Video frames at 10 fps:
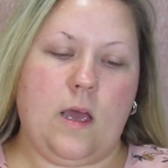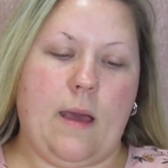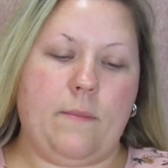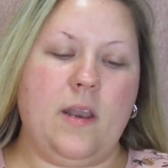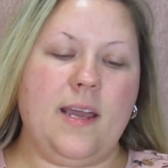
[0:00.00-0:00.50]

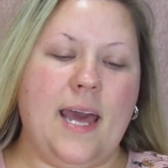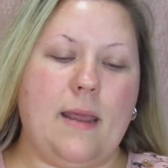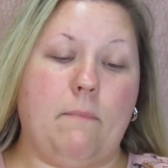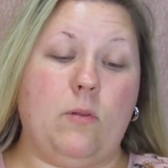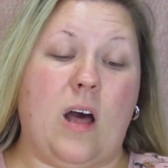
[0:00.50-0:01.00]
I'm going to kind
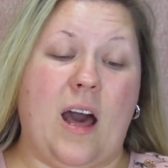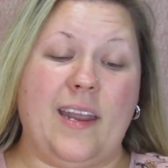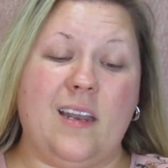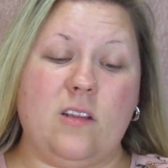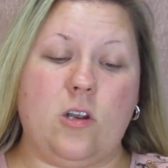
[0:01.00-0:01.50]
of blot
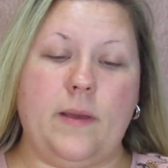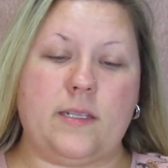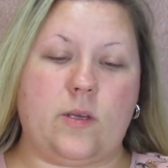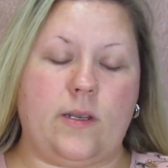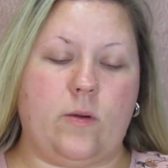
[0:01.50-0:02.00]
it a little bit
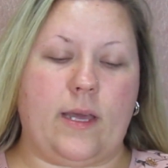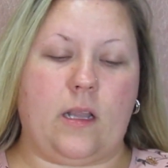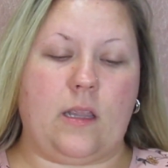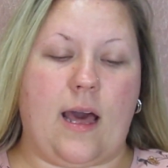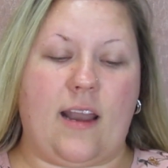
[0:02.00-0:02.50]
so I don't get a
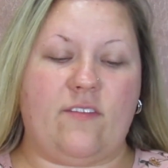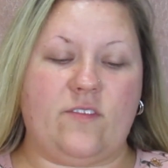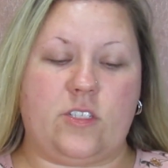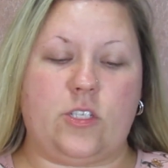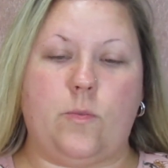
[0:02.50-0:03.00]
lot of
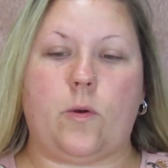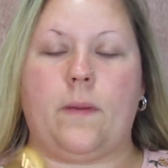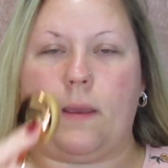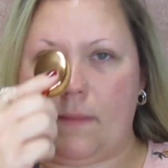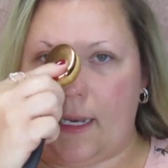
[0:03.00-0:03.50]
super
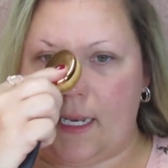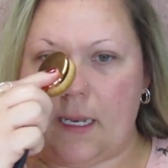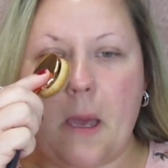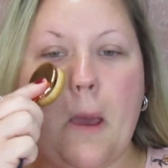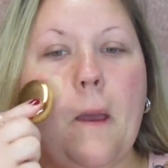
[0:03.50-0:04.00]
pigmented
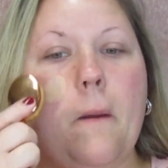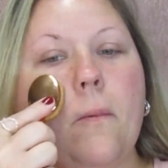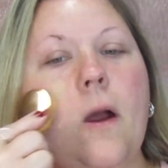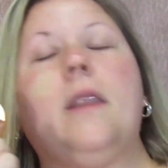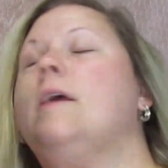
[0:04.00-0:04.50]

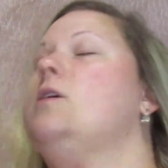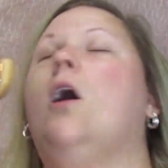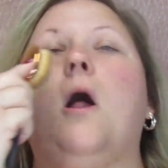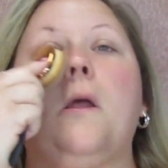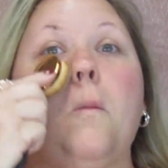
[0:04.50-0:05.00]
product
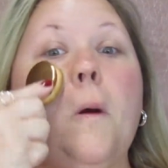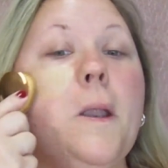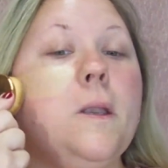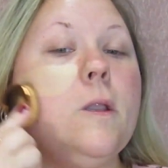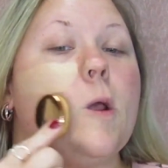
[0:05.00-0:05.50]
all in one.